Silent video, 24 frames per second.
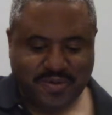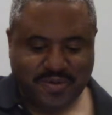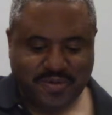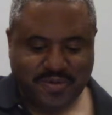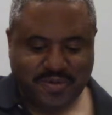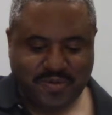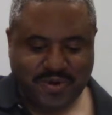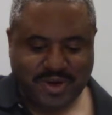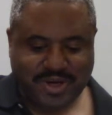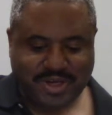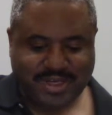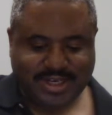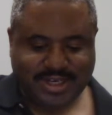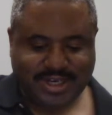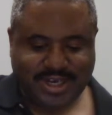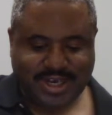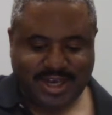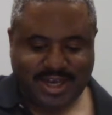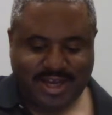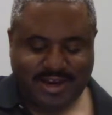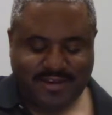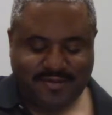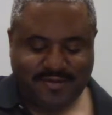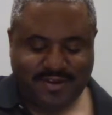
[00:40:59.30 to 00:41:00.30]
went to
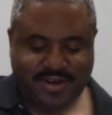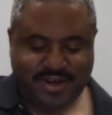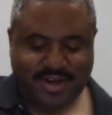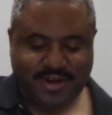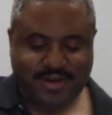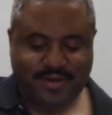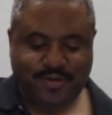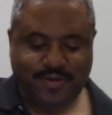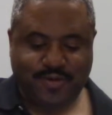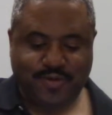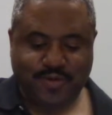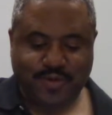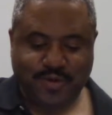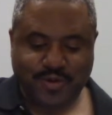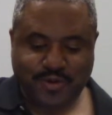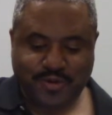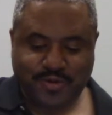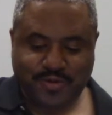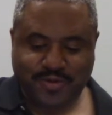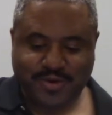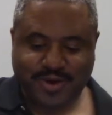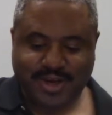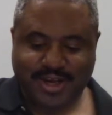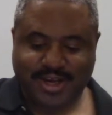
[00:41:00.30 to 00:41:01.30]
heaven in a
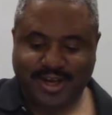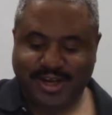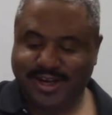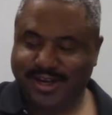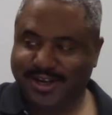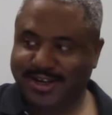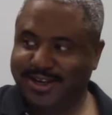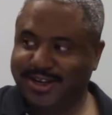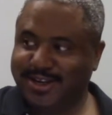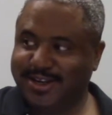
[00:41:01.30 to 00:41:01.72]
whirlwind.